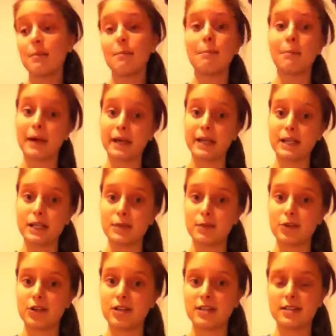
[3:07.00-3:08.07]
body
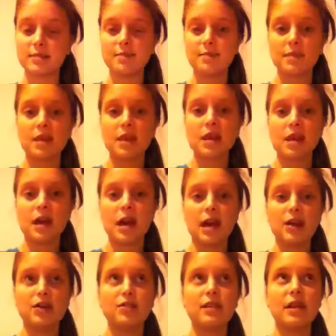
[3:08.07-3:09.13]
sprays. I
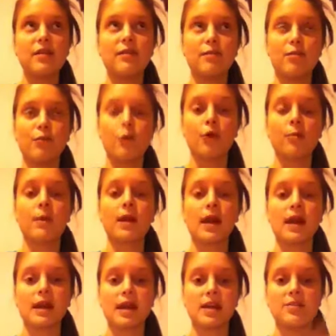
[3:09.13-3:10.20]
used to have more, but
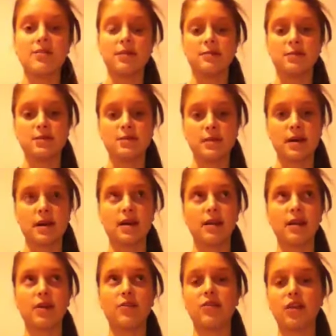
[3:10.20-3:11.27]
I gave them to my,
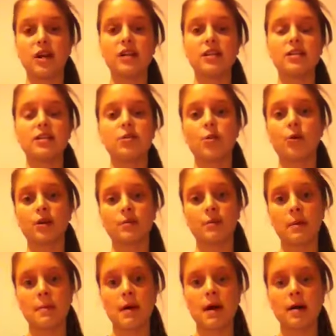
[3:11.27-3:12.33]
like, friends or to
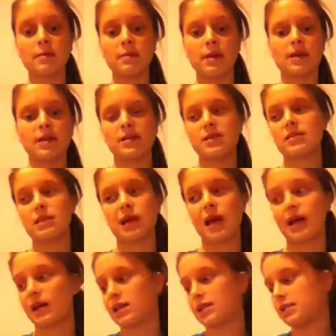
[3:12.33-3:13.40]
my mom because
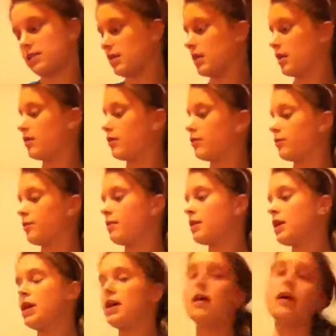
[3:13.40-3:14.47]
I get sick of them.
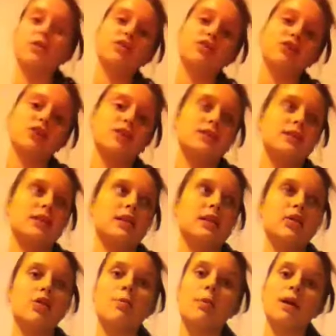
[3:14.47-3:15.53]
And they're just
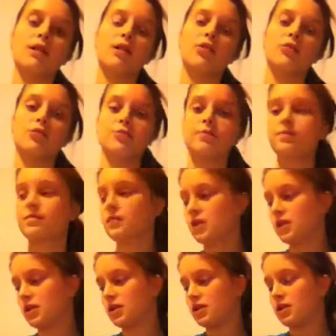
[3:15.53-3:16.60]
sitting on my little
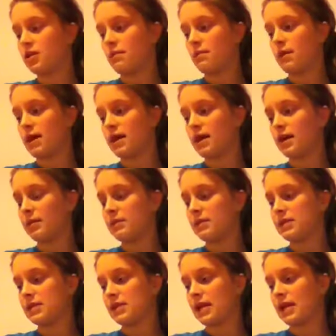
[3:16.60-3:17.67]
makeup
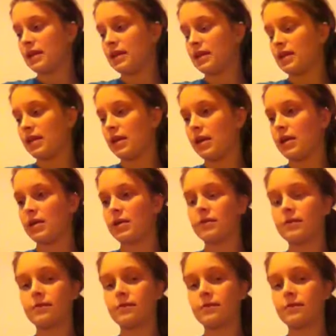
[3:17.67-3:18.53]
stand thing